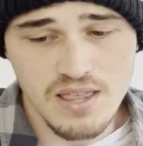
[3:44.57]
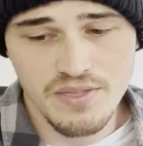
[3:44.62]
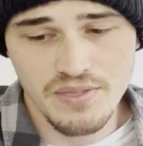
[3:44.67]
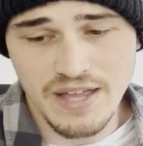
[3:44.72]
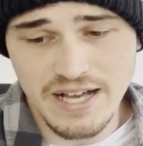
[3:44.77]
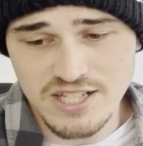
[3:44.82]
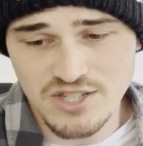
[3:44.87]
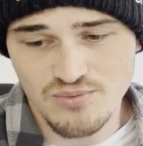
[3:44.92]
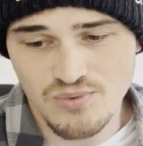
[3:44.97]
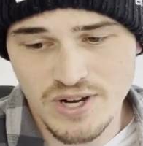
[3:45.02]

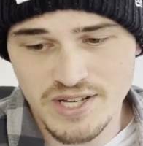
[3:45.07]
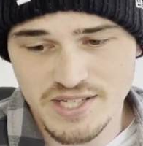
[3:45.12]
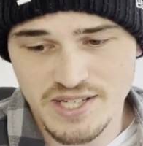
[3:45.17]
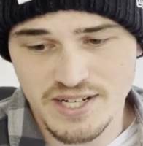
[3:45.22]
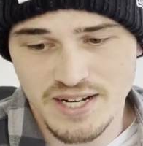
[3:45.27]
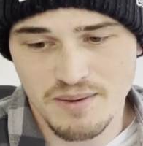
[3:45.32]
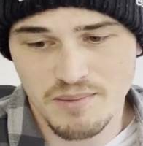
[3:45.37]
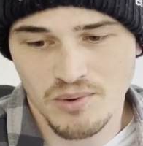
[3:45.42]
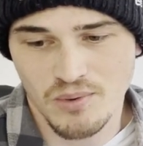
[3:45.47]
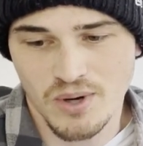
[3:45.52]
that's
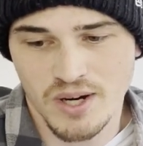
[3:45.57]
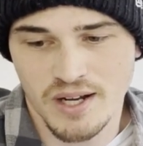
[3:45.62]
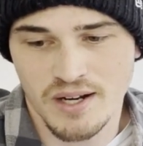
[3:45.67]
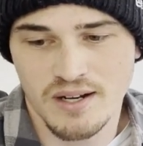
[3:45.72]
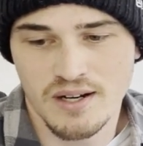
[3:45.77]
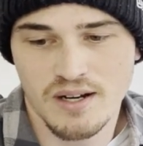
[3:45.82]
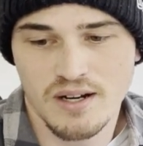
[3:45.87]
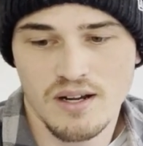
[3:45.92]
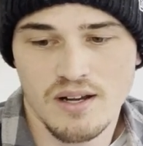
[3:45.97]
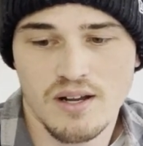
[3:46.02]
reason number
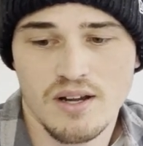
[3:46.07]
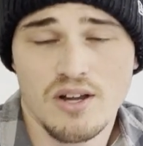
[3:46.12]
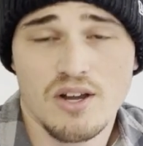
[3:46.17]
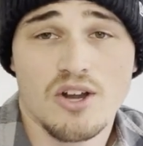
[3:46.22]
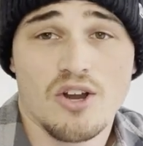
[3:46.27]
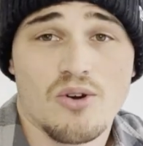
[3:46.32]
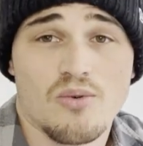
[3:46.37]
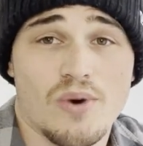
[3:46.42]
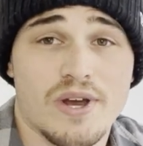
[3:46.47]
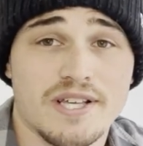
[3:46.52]
one.
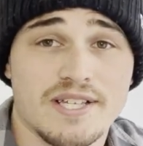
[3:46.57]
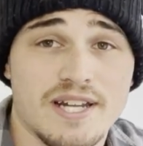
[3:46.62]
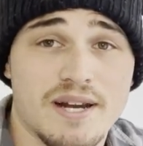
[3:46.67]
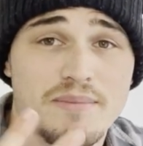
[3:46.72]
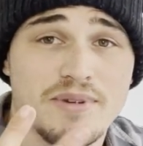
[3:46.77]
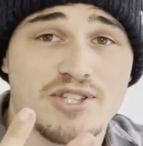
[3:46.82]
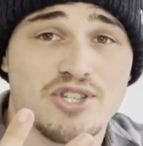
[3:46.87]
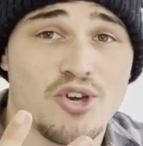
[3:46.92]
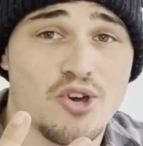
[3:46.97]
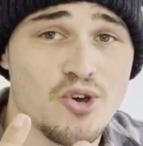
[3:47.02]
Reason
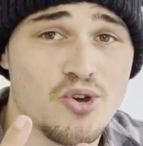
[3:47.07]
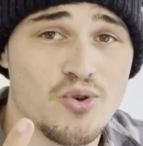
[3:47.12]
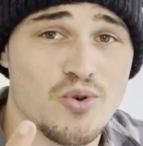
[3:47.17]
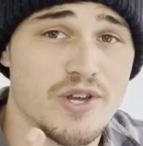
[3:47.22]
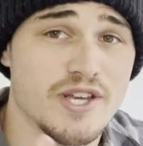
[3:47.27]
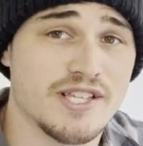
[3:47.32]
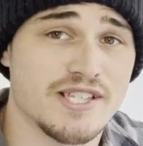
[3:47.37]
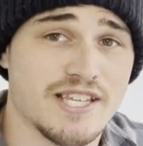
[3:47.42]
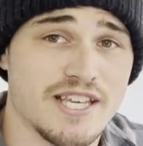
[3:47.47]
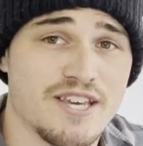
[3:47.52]
number two
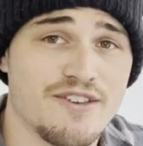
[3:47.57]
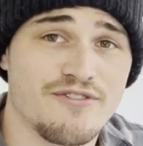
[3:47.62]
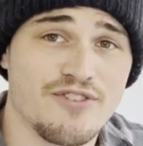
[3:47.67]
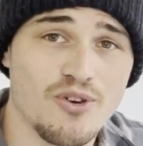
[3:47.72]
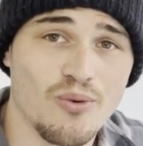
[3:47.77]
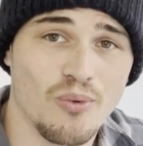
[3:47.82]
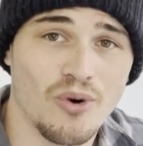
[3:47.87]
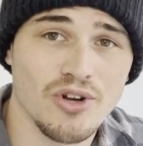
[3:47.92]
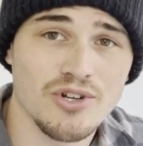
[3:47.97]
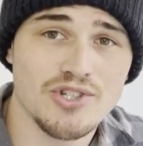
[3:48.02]
is if
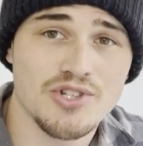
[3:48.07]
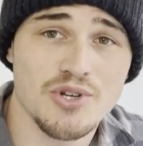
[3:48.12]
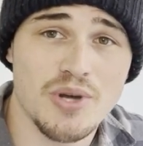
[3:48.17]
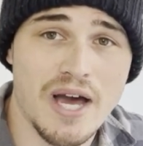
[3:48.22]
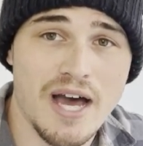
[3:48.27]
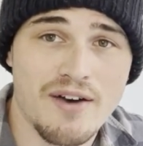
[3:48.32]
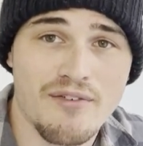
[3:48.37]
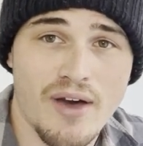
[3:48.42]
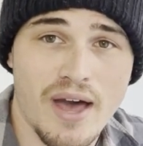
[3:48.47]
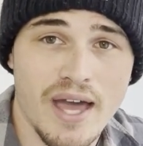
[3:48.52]
you want to
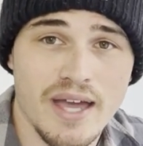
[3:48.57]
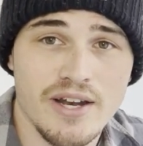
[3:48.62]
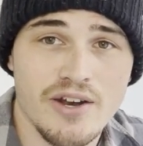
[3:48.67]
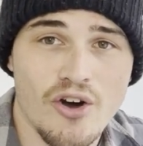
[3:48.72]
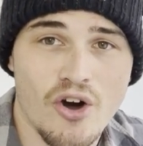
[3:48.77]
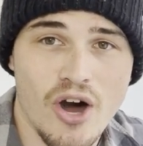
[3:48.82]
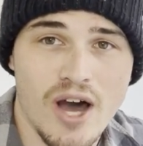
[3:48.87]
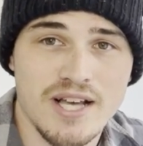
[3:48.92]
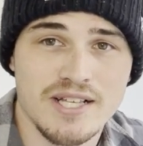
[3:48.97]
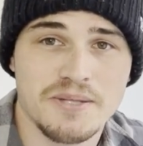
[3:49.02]
have a
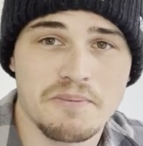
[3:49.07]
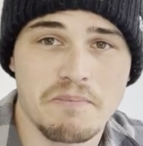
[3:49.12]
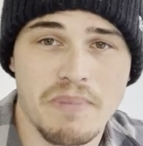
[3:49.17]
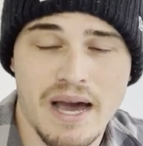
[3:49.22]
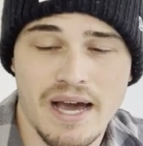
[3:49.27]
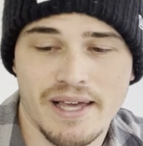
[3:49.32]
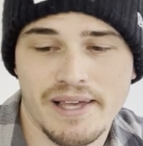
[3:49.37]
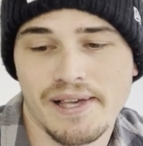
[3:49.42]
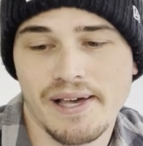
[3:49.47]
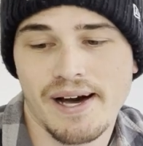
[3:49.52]
nice
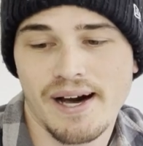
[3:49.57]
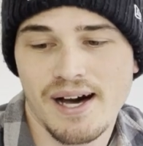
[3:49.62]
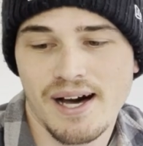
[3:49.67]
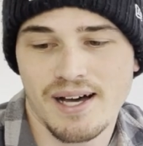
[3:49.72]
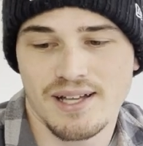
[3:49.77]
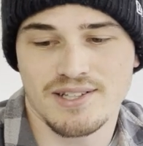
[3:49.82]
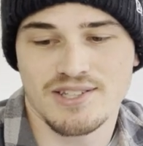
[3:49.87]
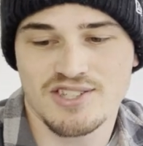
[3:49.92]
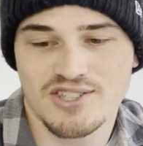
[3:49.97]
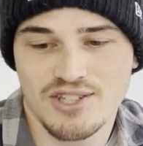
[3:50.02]

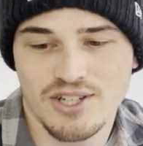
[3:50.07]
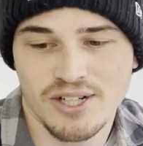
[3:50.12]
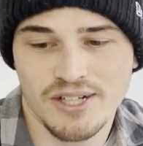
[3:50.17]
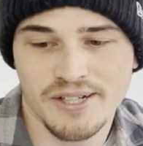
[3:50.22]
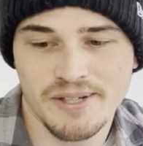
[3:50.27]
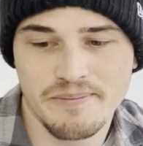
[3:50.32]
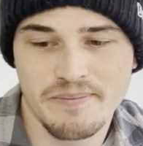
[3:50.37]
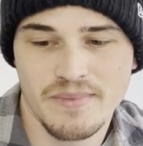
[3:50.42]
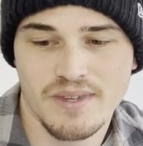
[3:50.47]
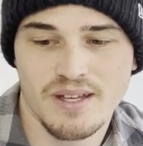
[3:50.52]
backyard.
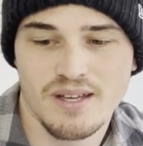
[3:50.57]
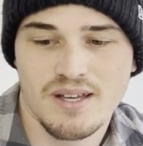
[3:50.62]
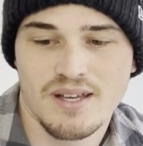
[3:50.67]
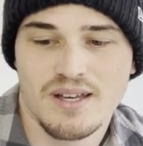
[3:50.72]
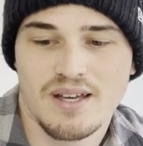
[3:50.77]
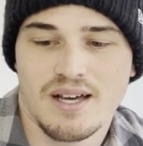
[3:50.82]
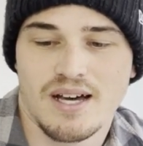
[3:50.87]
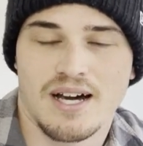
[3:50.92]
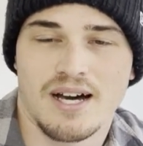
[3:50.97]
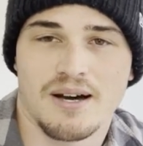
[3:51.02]
So
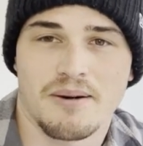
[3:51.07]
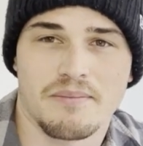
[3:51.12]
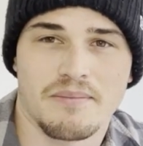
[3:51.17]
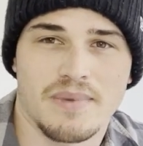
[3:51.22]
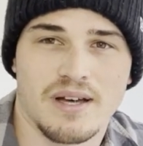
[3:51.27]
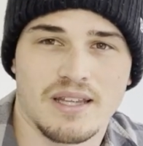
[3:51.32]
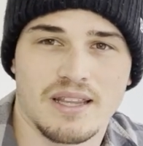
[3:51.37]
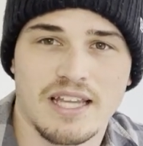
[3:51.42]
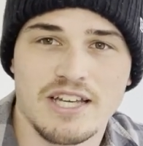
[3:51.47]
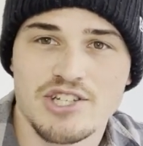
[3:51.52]

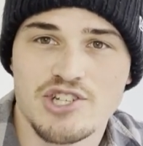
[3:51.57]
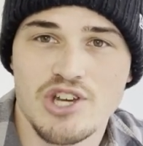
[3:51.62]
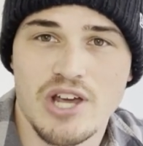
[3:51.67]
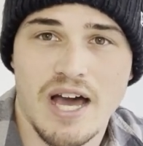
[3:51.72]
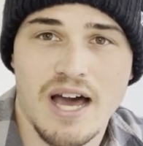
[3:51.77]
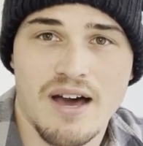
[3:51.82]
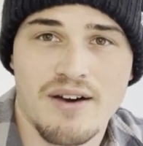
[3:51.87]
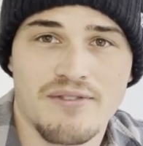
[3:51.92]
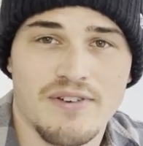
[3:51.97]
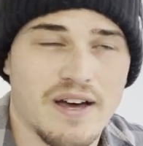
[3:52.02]
unless you
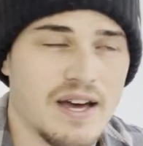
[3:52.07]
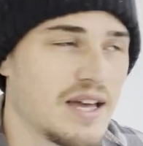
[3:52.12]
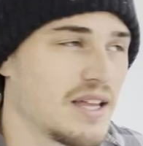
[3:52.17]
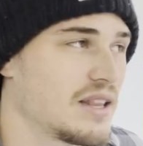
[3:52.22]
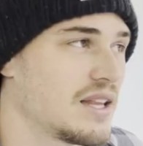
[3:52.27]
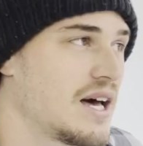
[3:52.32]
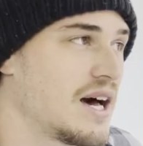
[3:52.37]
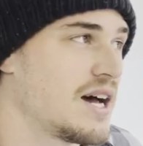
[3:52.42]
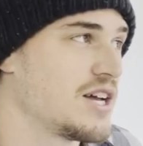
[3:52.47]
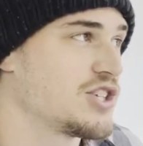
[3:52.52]
have a
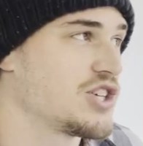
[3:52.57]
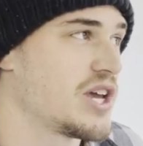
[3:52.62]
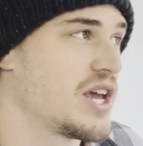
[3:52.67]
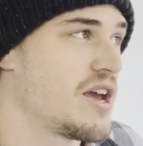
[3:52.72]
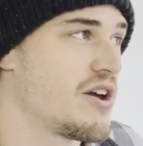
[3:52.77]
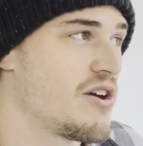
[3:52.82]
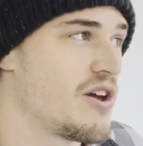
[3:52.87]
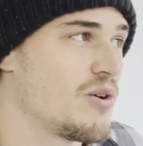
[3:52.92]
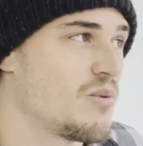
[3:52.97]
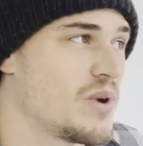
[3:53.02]
large
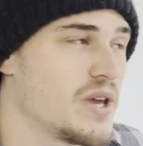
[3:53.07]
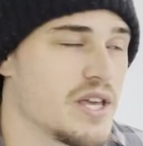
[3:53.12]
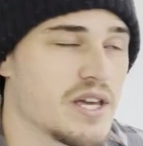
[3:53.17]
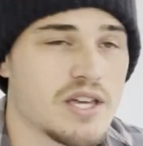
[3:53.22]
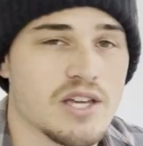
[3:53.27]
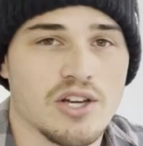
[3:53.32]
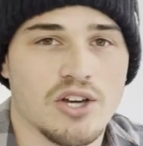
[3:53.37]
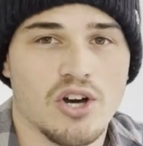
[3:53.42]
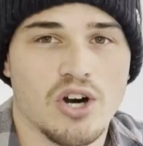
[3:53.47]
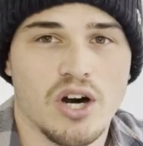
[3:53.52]
area where you
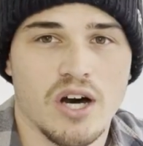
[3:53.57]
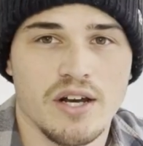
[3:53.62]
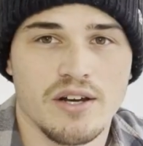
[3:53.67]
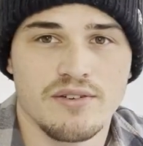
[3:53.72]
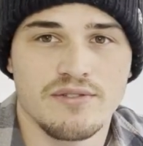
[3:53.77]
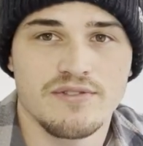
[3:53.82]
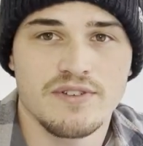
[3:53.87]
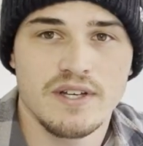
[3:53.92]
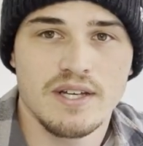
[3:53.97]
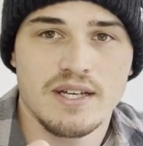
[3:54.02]
can kind
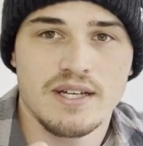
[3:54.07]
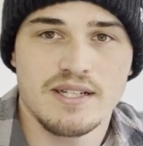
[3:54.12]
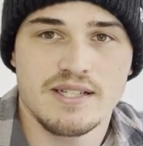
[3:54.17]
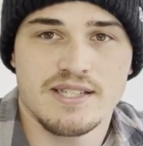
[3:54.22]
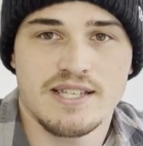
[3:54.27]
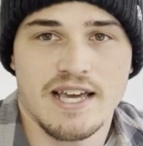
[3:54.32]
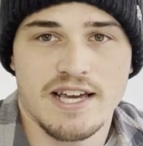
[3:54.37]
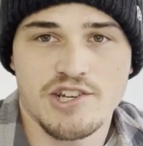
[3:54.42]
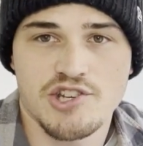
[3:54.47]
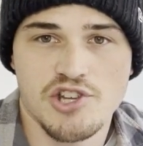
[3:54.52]
of
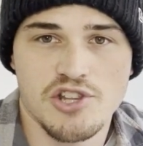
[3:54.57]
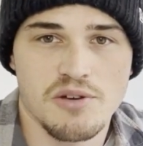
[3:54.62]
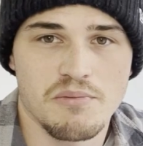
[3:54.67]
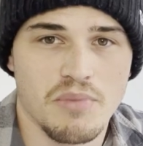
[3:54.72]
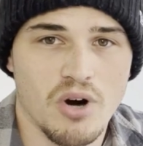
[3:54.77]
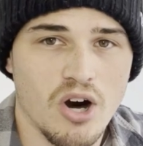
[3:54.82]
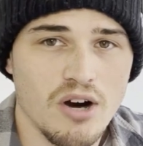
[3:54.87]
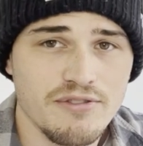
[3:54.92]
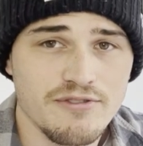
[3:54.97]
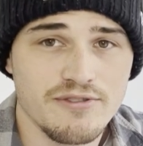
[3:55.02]
section
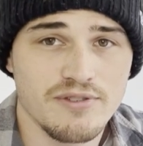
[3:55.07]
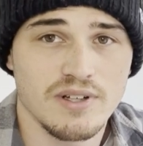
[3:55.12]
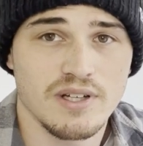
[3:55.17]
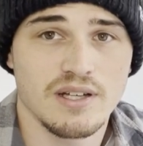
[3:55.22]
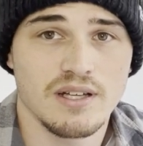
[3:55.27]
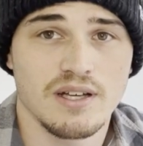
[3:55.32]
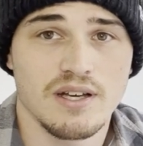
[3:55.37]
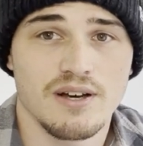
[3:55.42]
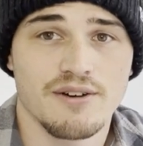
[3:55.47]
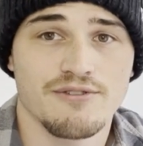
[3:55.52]
them off,
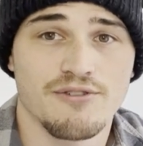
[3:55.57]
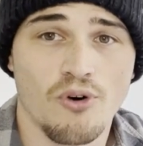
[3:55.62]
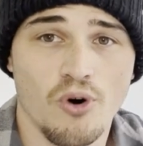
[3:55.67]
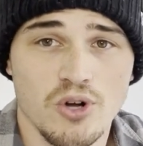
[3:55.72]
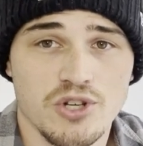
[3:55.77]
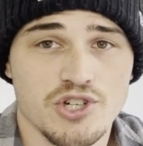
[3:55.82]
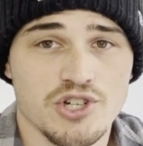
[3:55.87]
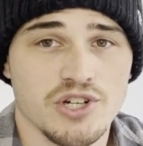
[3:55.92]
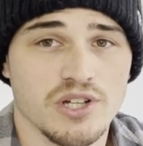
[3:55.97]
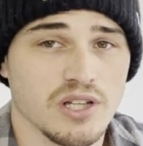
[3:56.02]

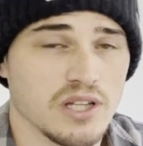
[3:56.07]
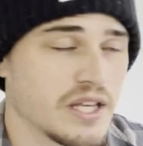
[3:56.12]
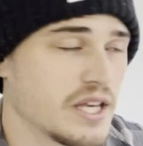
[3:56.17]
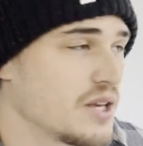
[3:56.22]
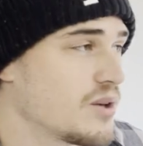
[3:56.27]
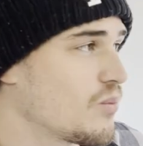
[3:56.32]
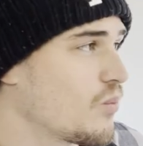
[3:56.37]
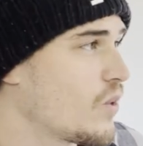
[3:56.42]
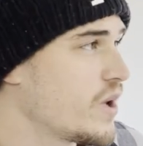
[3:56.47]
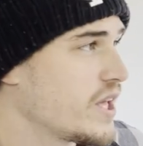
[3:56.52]

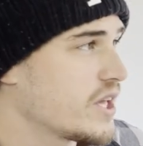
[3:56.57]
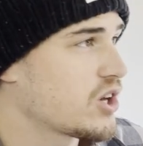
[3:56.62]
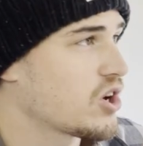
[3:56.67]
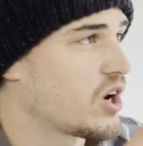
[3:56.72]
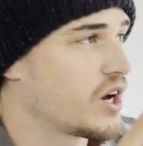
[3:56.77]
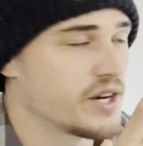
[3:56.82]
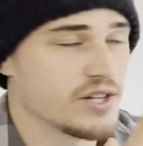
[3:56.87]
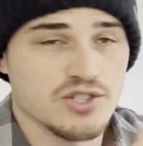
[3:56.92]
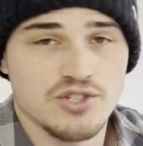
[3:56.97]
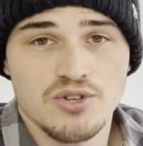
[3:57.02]
fortunately, we
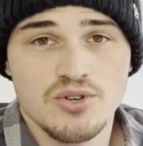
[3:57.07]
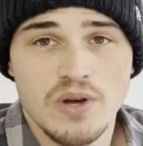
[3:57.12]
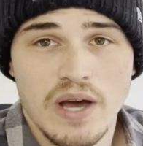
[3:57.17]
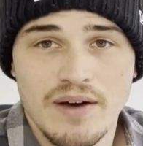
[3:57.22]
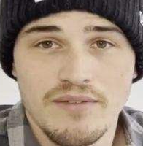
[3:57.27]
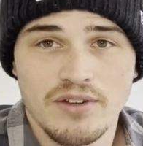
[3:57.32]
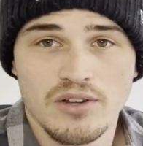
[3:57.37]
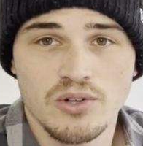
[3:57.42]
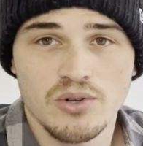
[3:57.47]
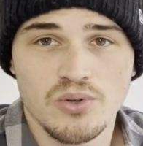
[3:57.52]
kind of do
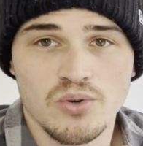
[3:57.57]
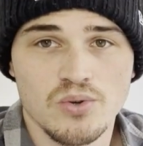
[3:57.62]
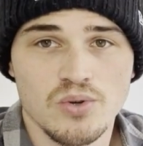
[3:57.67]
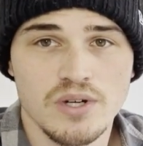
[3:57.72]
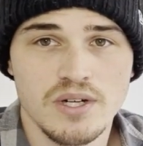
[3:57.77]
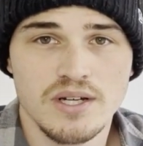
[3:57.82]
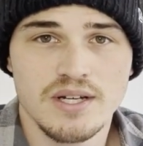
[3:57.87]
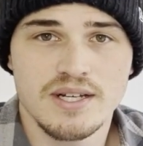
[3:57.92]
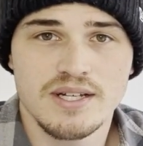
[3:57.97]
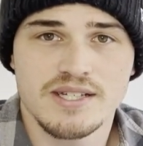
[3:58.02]
have a
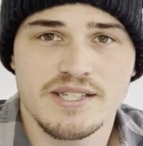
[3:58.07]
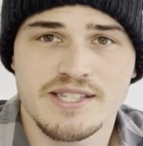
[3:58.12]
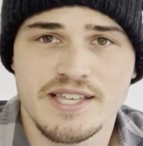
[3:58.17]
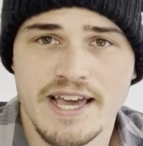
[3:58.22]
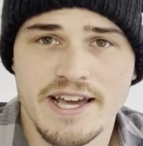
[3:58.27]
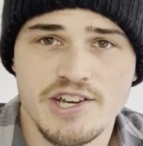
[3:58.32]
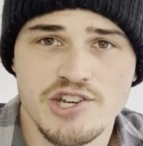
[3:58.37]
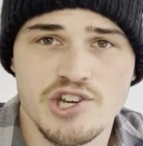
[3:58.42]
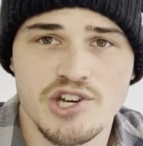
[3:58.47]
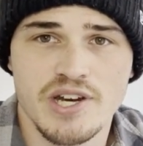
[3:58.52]
little
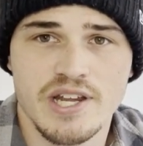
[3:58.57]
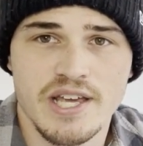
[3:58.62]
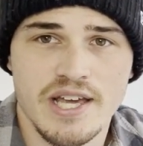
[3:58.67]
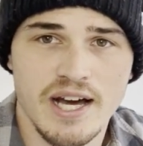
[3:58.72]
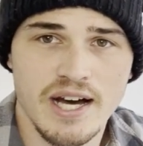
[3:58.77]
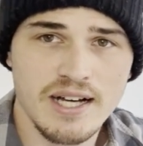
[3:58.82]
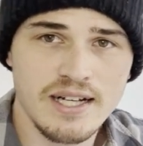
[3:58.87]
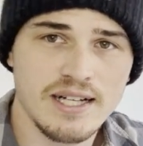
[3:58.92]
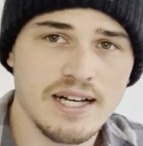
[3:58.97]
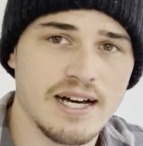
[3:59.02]
section
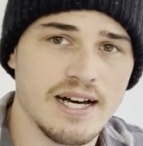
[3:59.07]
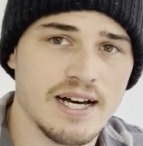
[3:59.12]
here